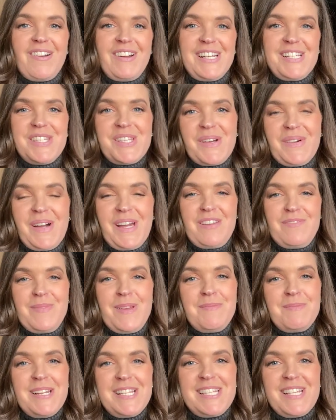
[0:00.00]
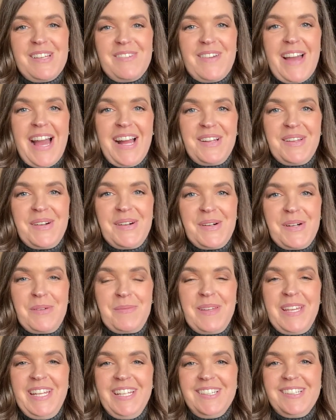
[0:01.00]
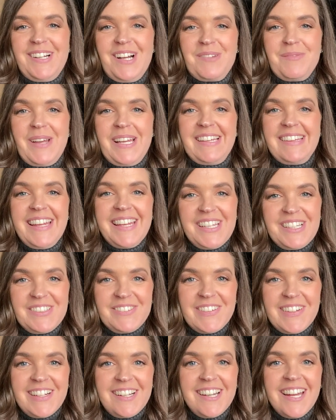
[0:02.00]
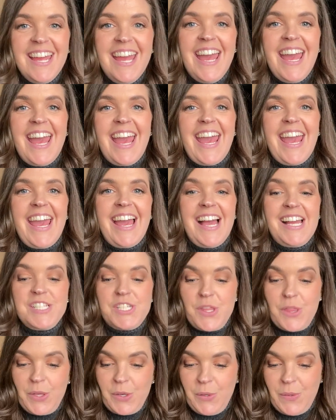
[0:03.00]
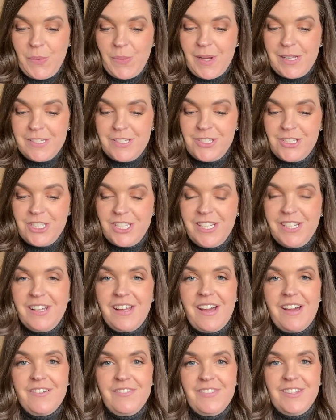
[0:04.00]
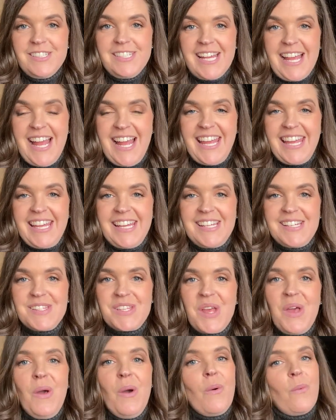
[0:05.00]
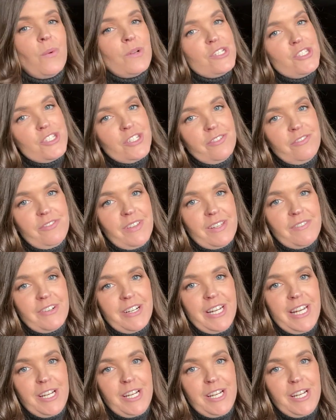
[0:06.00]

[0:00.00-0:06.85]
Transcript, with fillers: right, so I've made myself at home here on my layover, and the question of the day is, what is your favorite